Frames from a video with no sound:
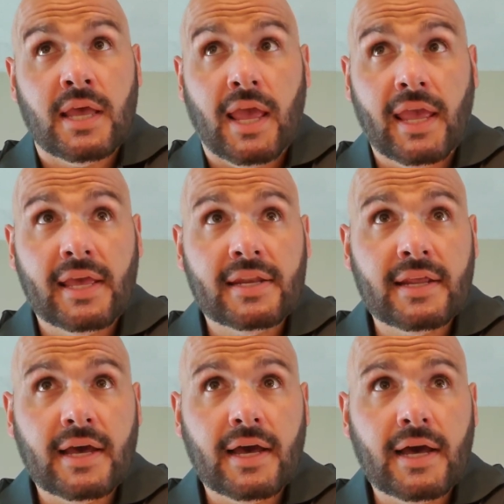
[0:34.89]
And
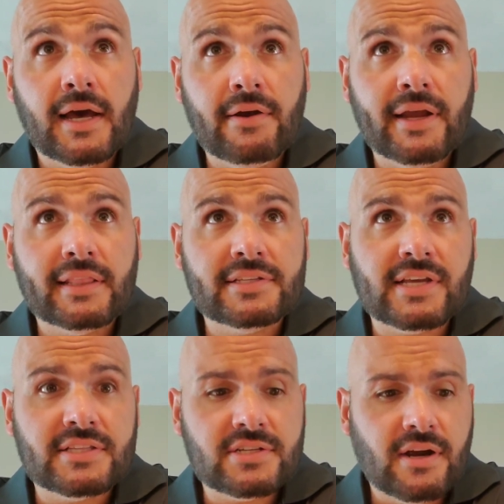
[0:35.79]
all right, let's
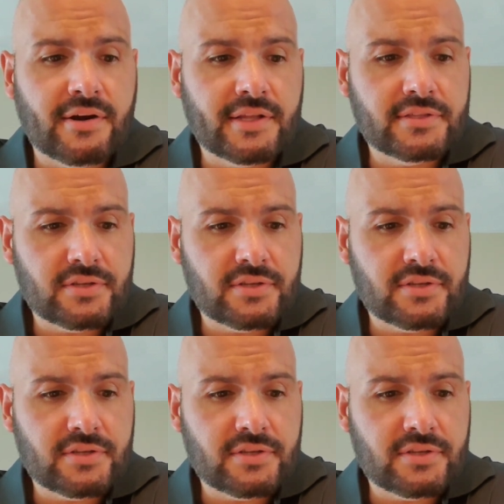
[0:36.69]
get started.